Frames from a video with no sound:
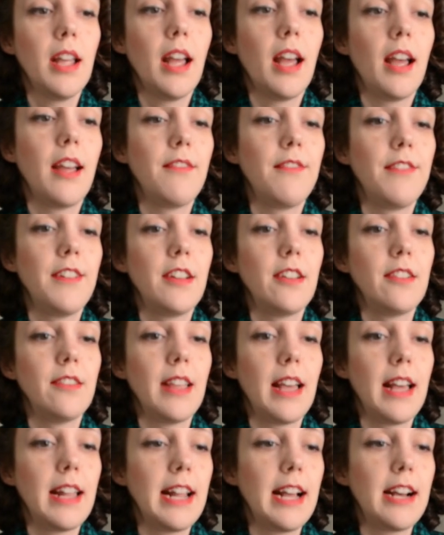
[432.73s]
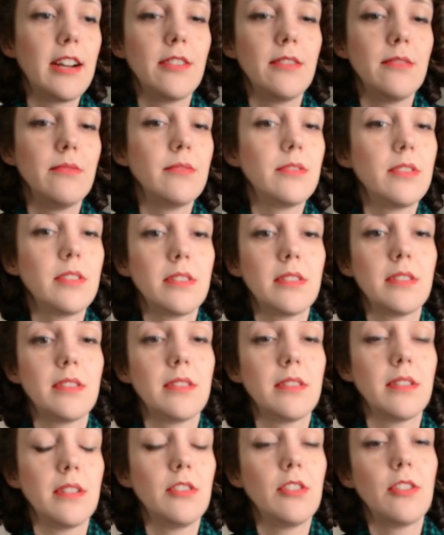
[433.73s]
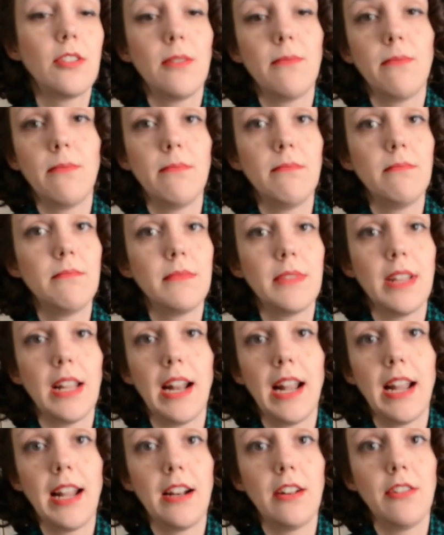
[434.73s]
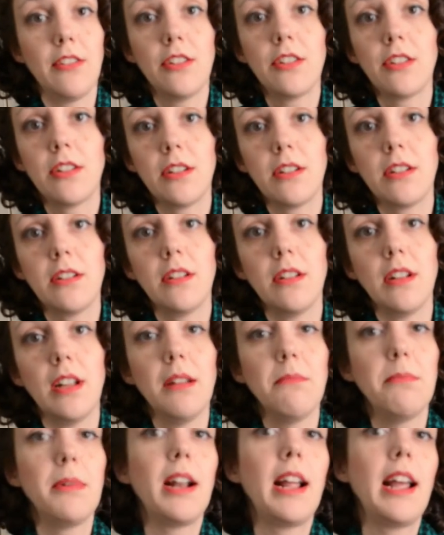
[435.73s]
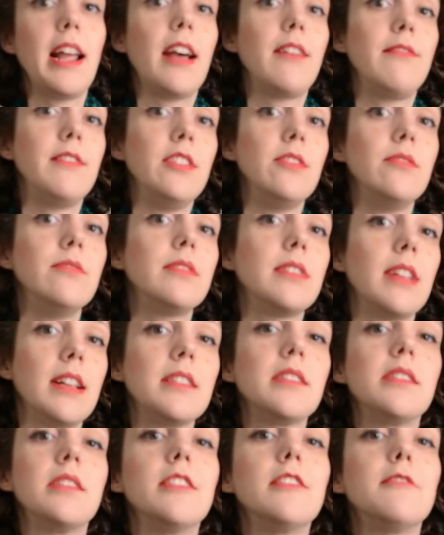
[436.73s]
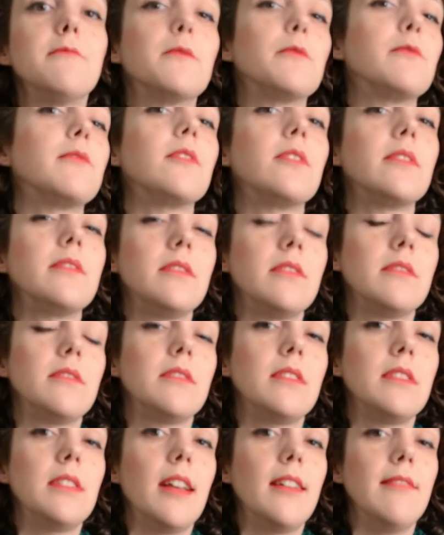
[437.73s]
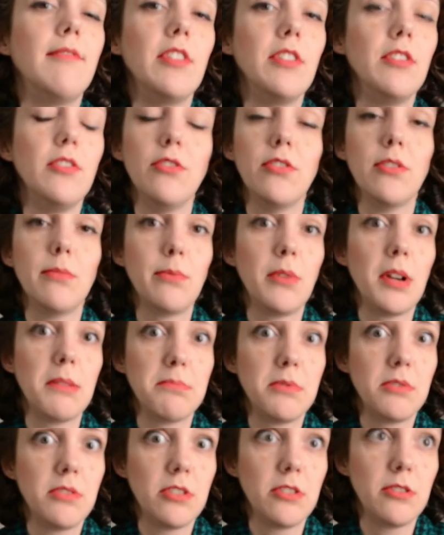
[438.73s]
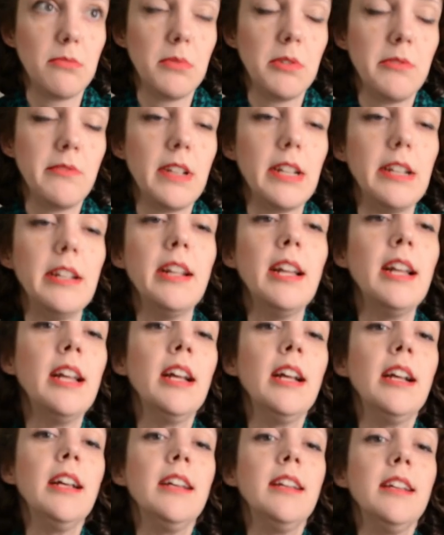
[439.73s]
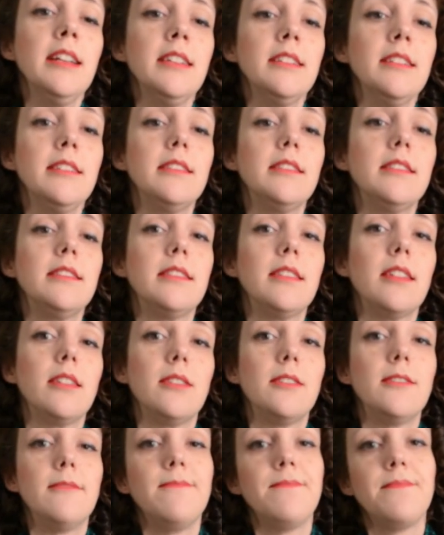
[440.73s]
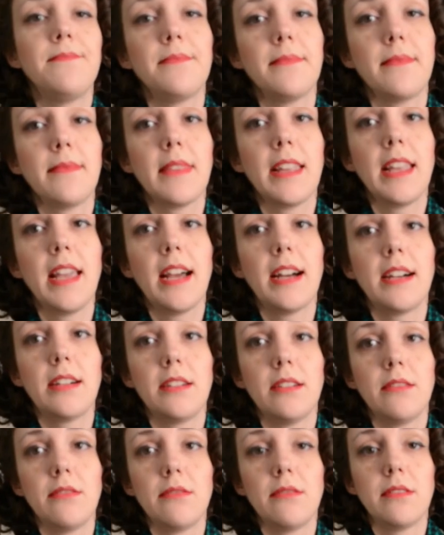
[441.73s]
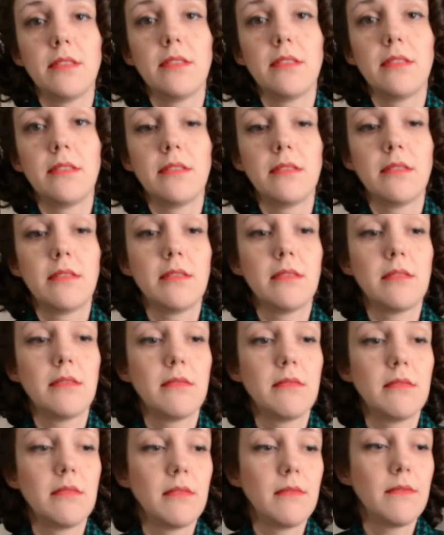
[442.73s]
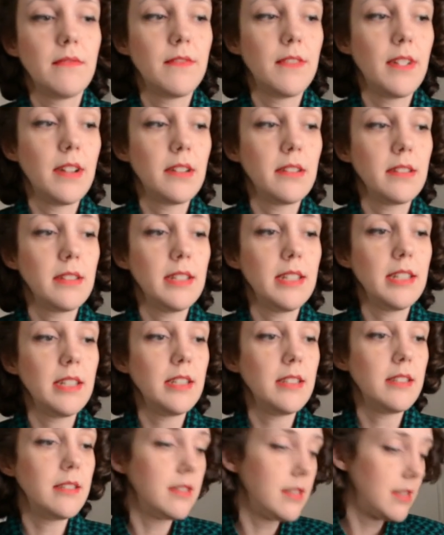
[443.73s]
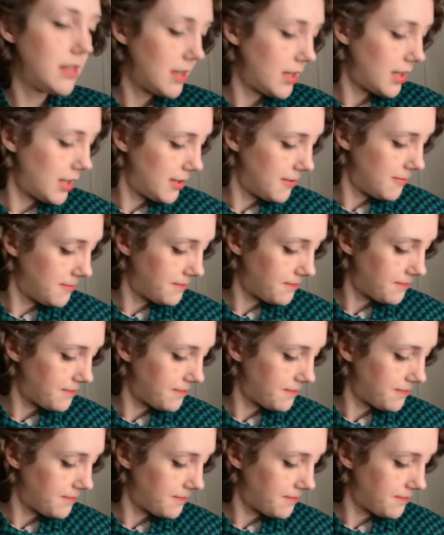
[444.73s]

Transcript: I figured that out. It was just a term that I hadn't heard, uh, but I have used that stitch before, just never knew the proper term of it. So, yeah, it was fairly easy.